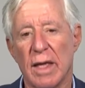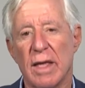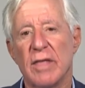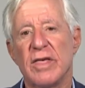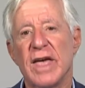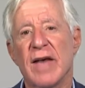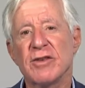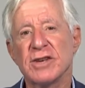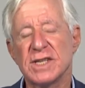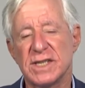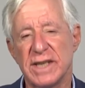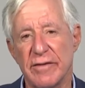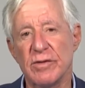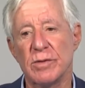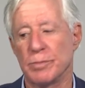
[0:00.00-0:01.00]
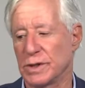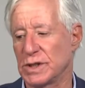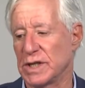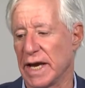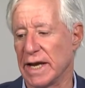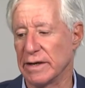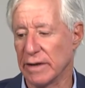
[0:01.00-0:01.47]
The other
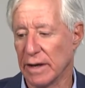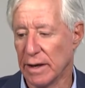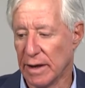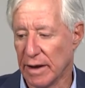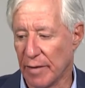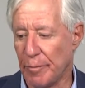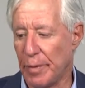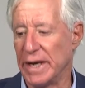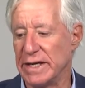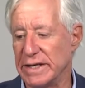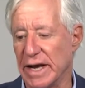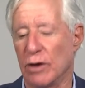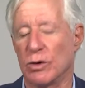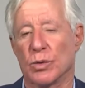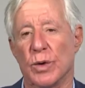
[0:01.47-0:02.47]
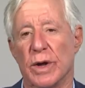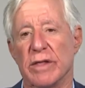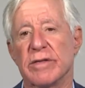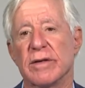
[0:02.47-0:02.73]
7% have been dealt with